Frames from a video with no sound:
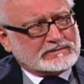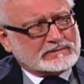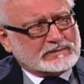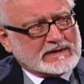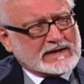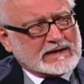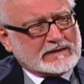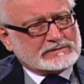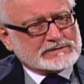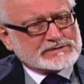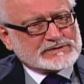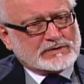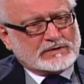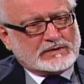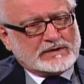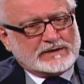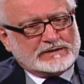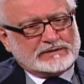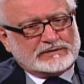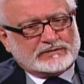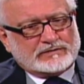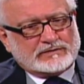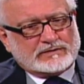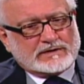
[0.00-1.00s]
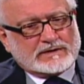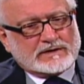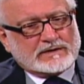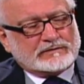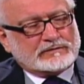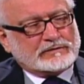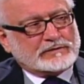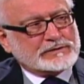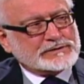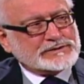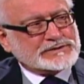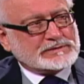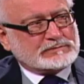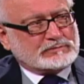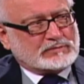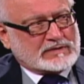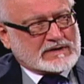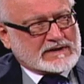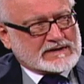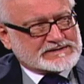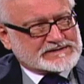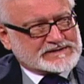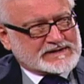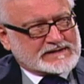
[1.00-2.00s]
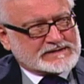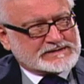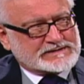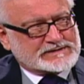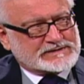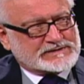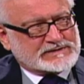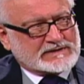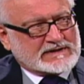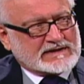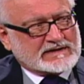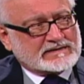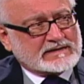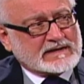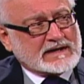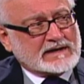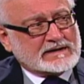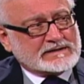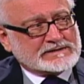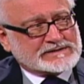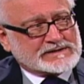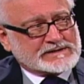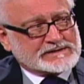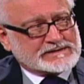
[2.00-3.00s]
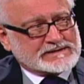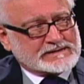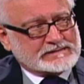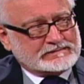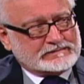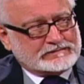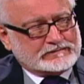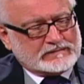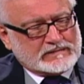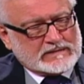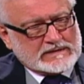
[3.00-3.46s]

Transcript: When I was going through a conversion process to Catholicism,